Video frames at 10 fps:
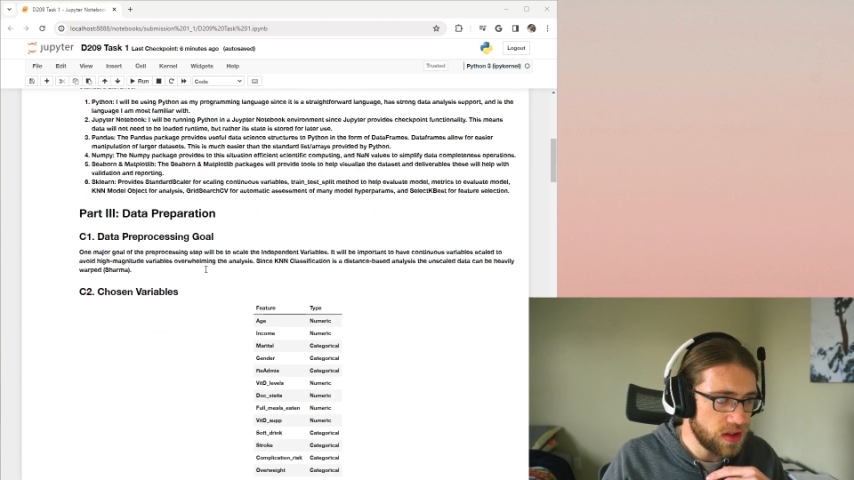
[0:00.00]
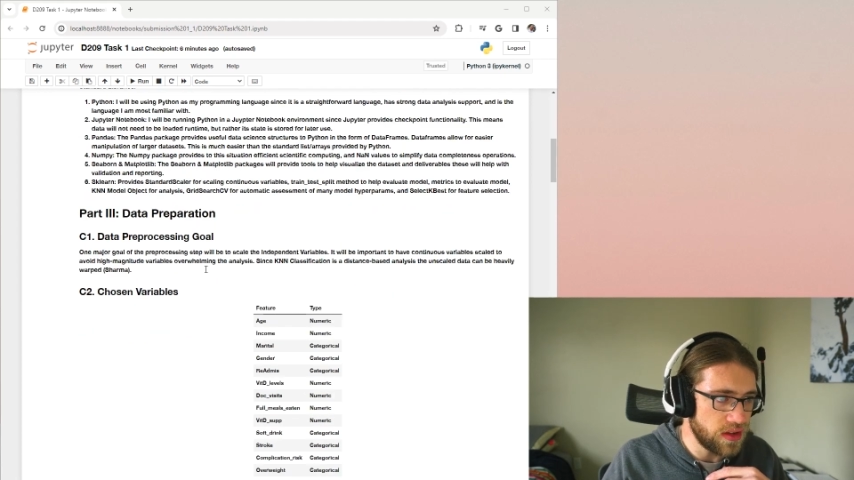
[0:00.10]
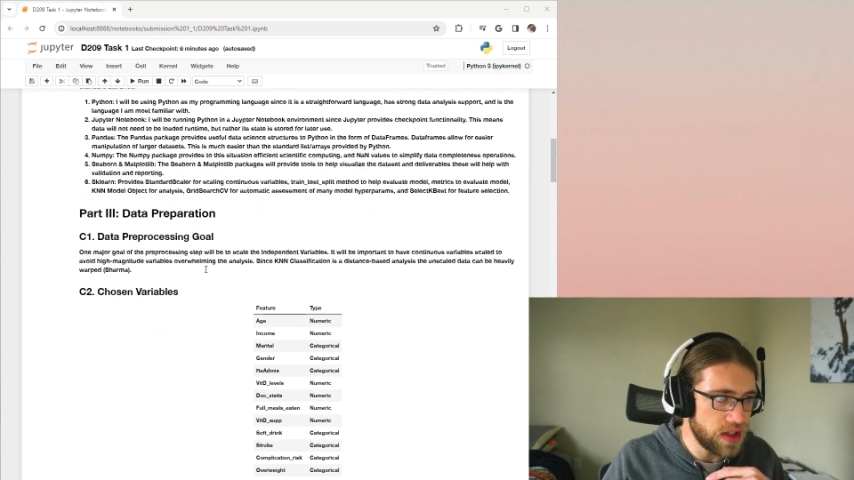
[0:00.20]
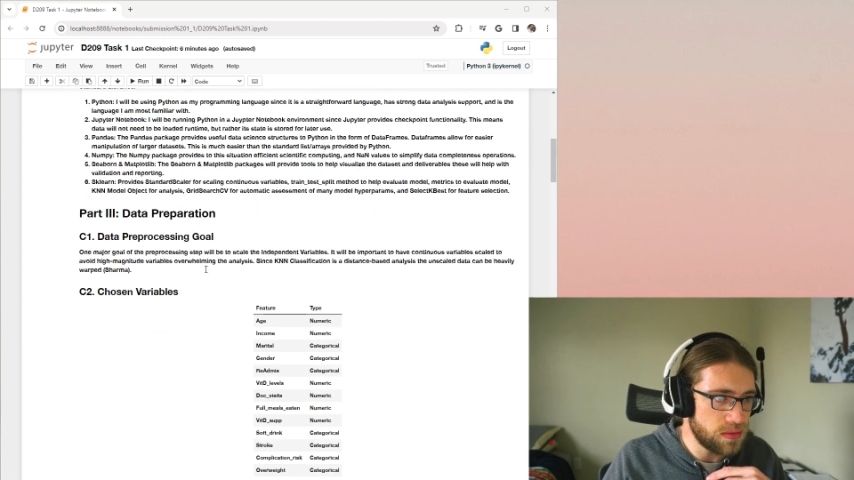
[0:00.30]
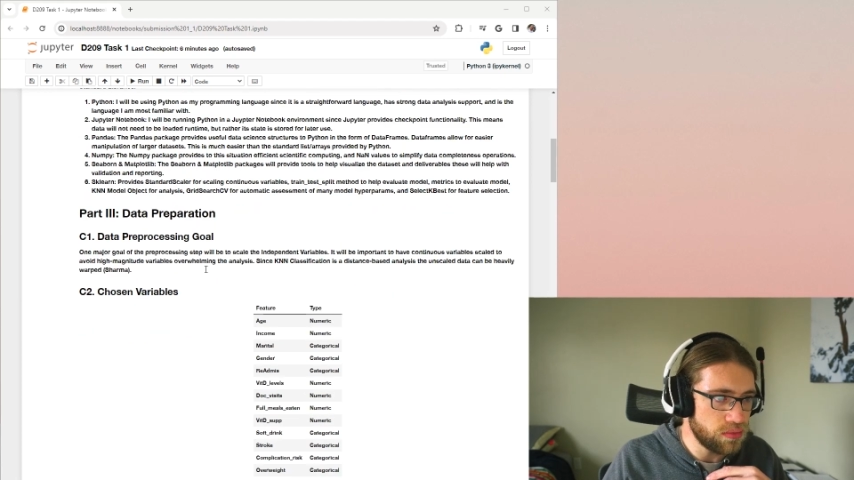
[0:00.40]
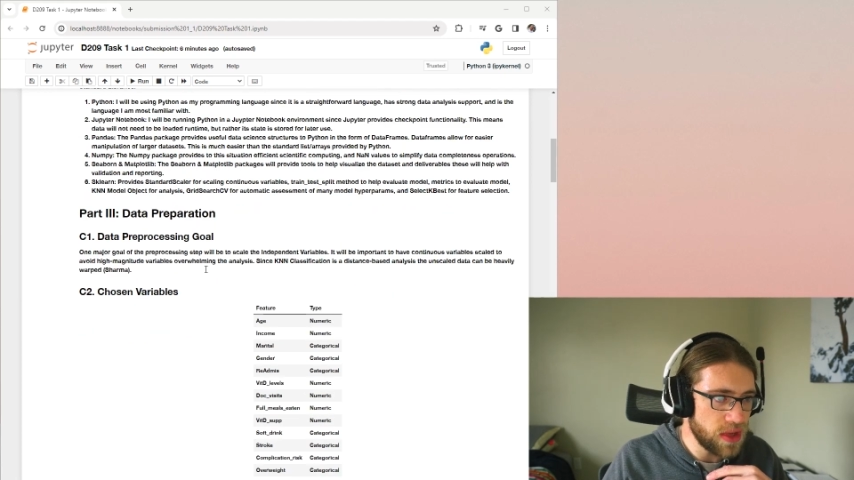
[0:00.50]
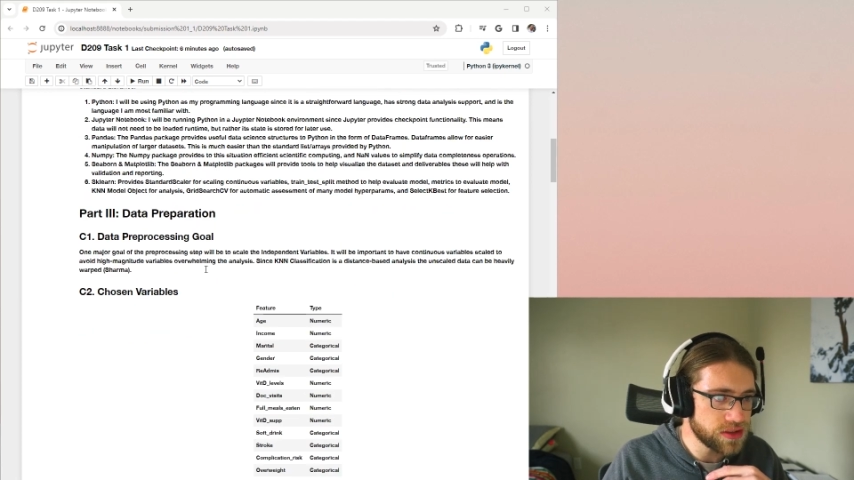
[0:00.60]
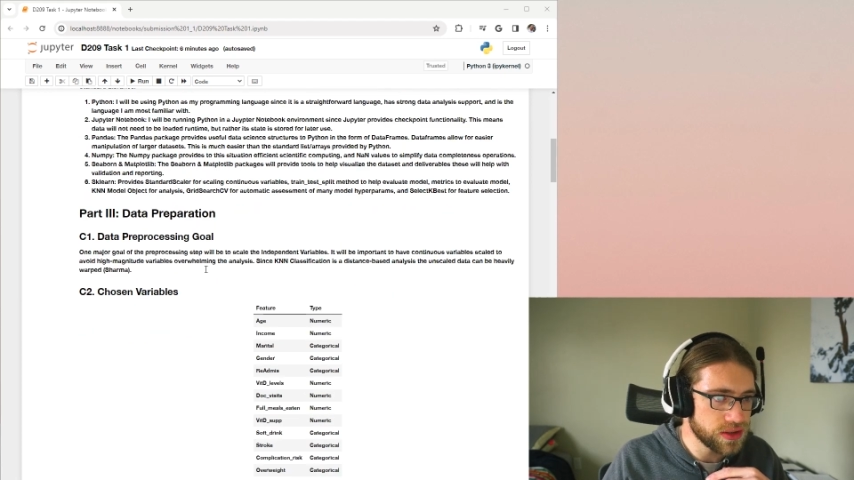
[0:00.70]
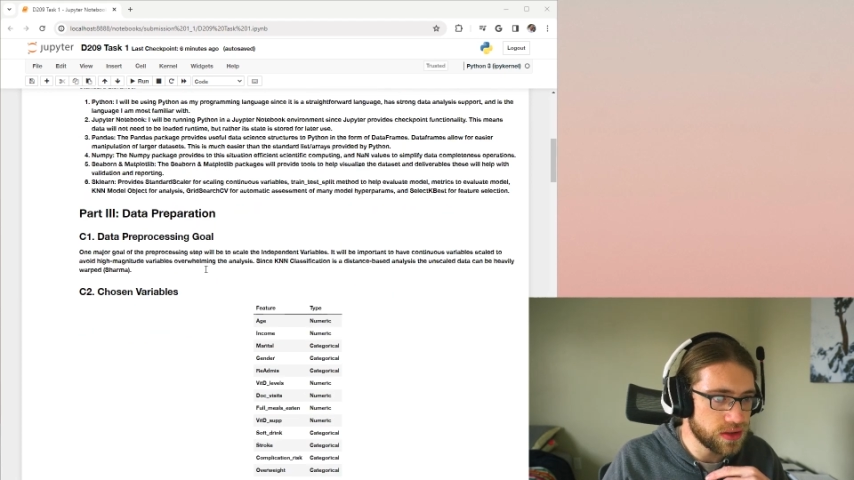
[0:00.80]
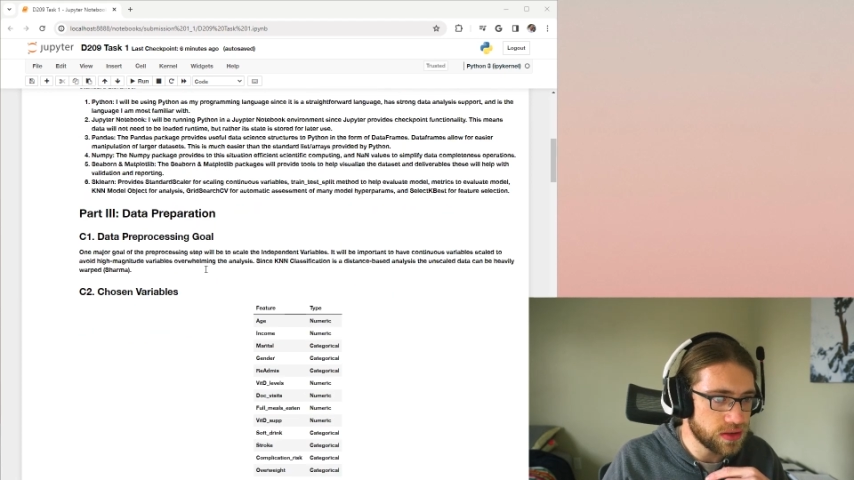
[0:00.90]
The
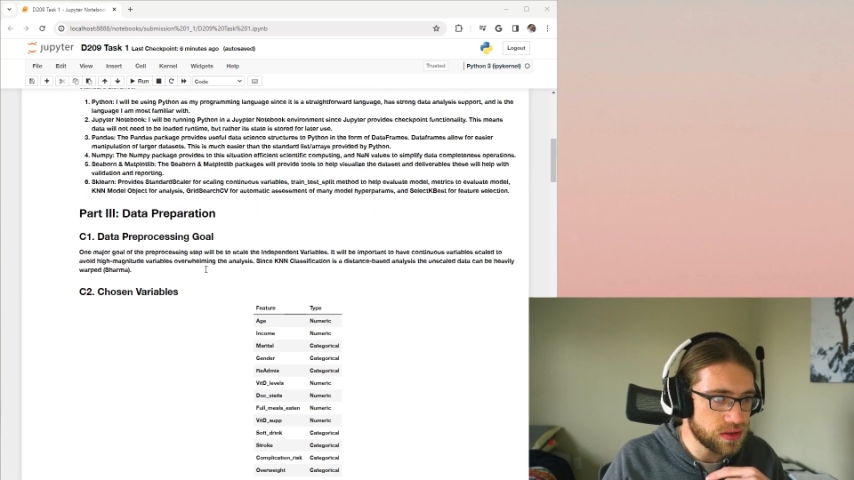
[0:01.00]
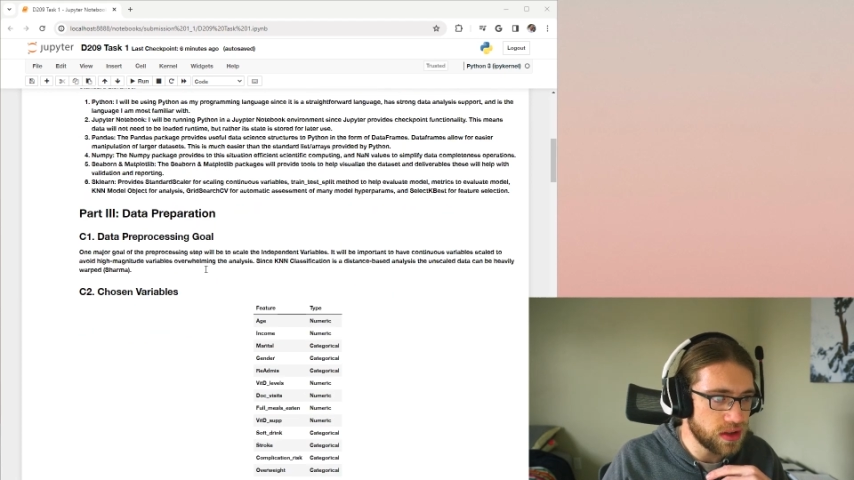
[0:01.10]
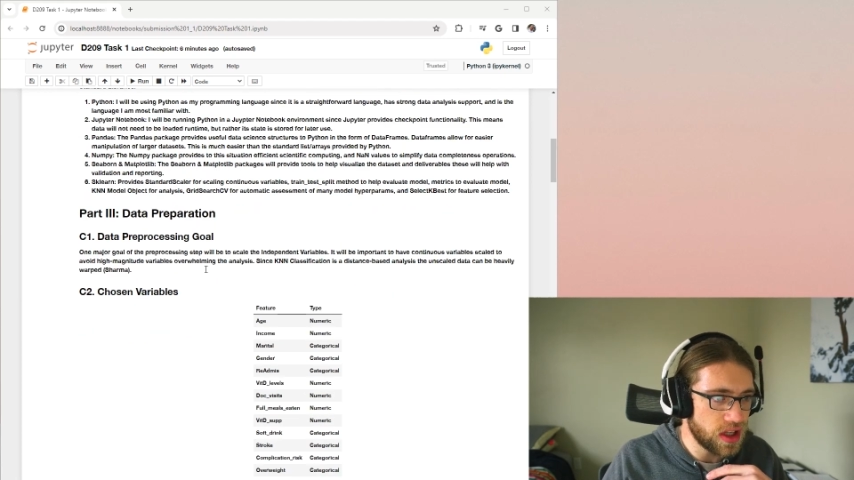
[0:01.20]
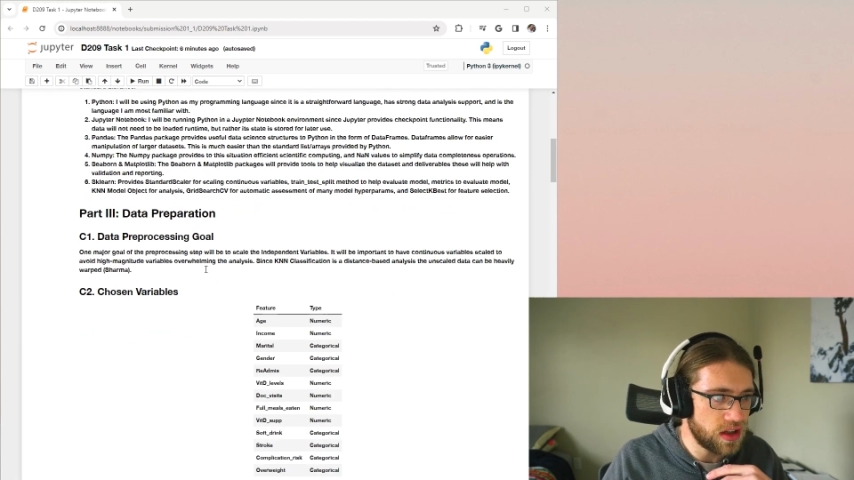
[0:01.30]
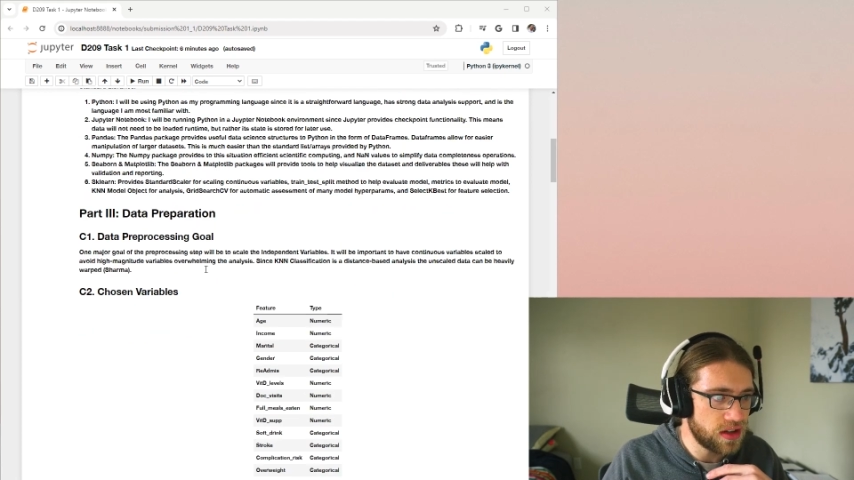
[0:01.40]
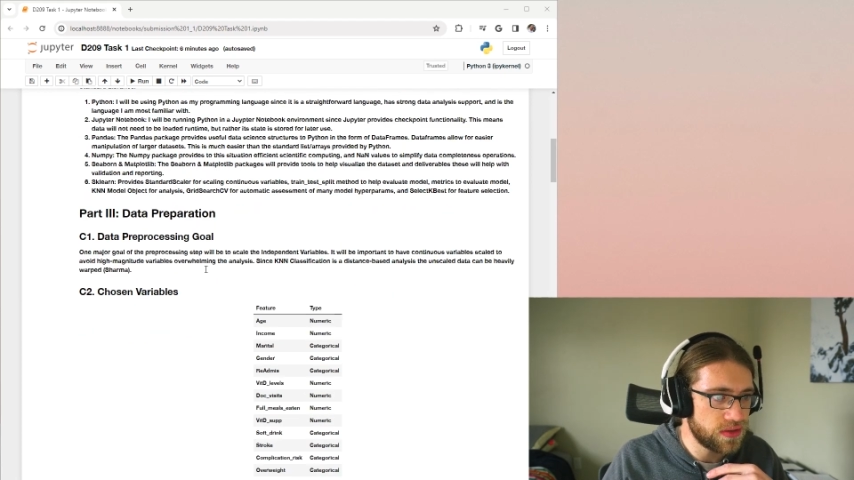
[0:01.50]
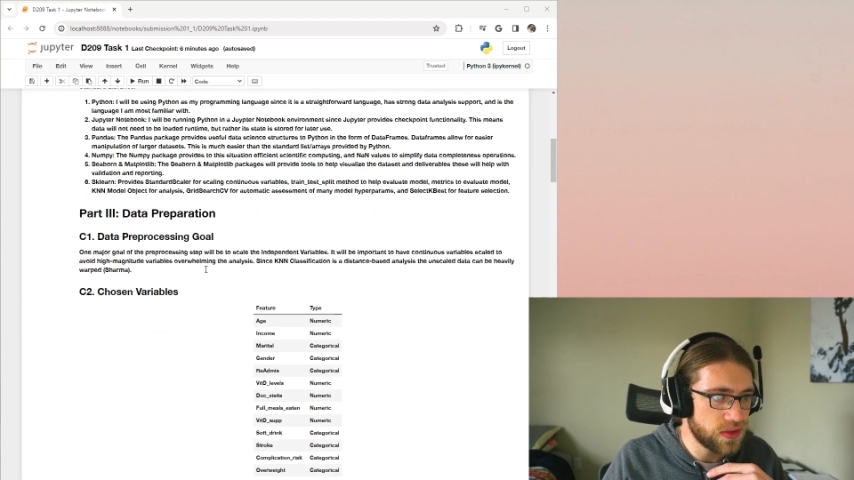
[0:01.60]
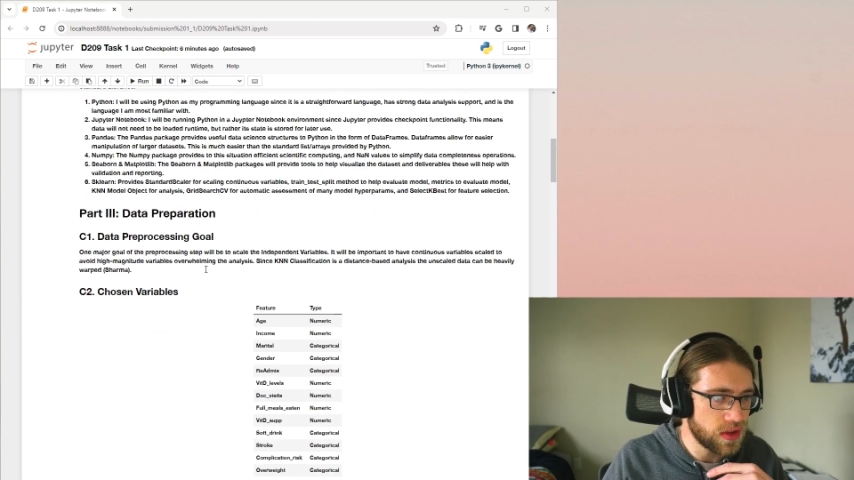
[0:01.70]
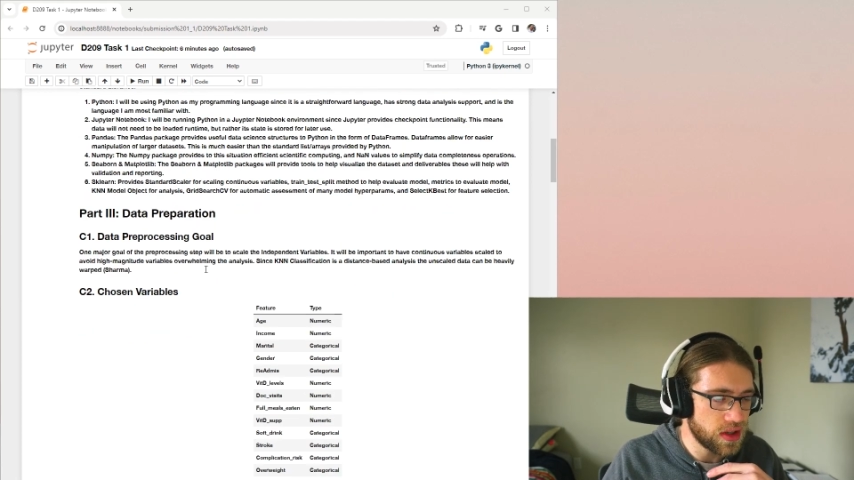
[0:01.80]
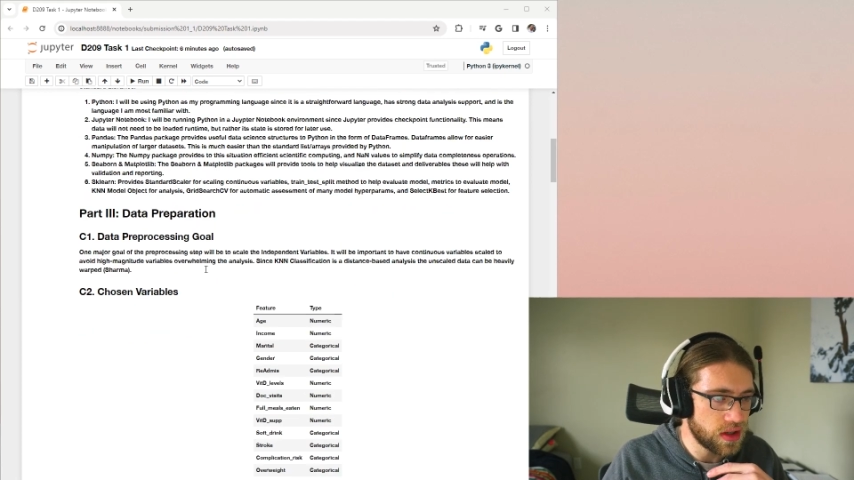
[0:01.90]
major goal
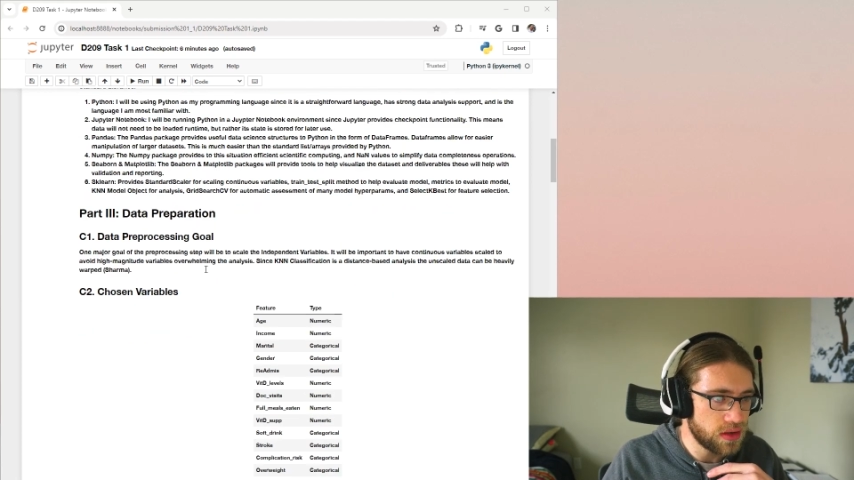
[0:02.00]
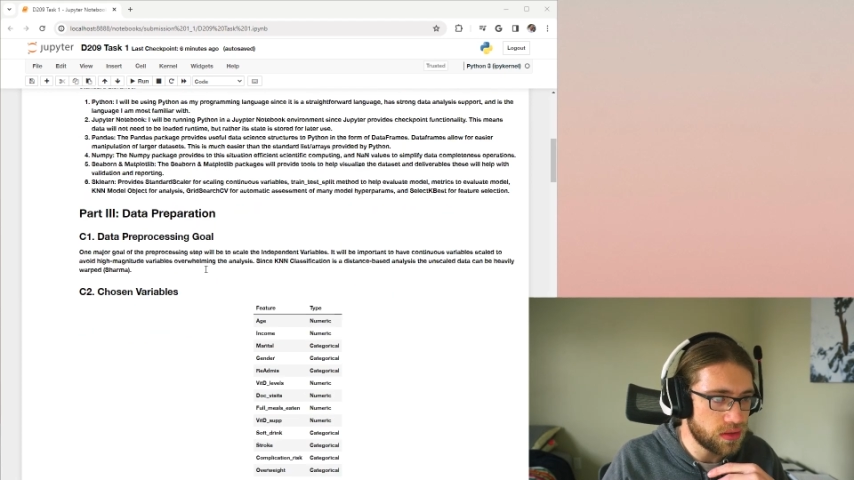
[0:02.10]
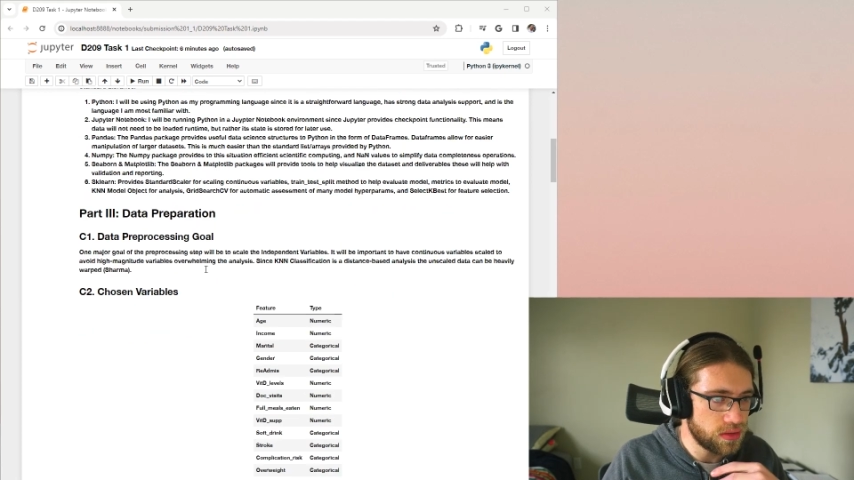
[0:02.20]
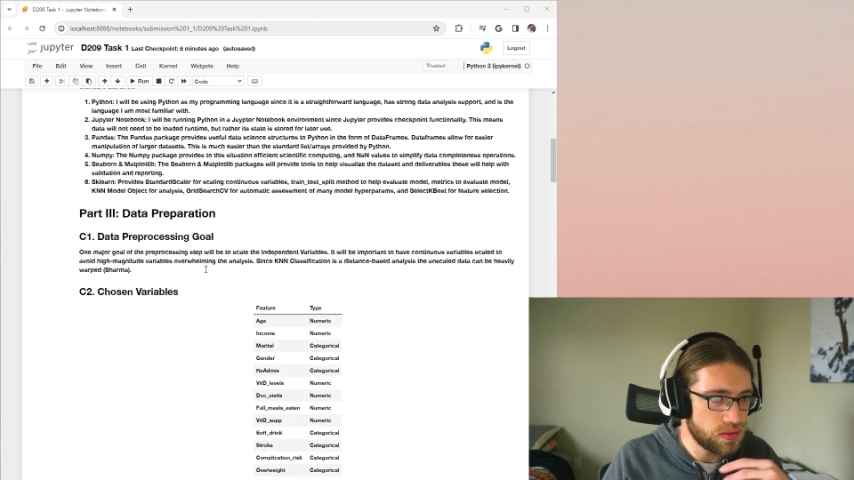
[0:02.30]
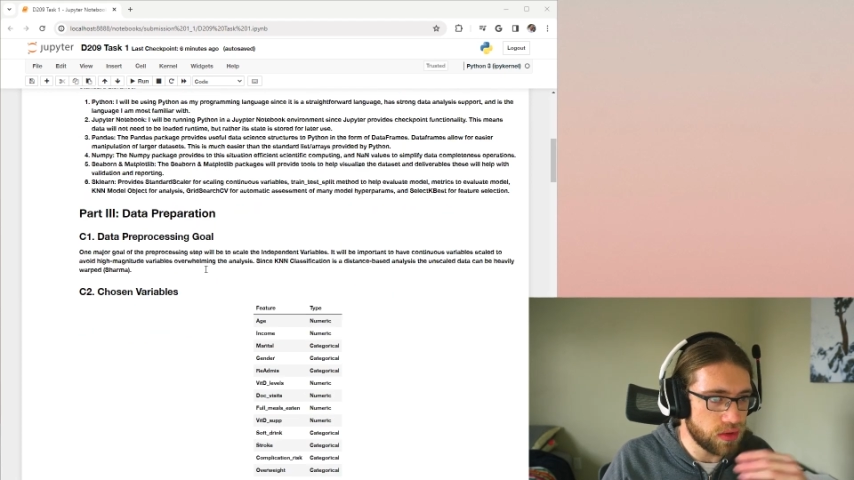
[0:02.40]
of the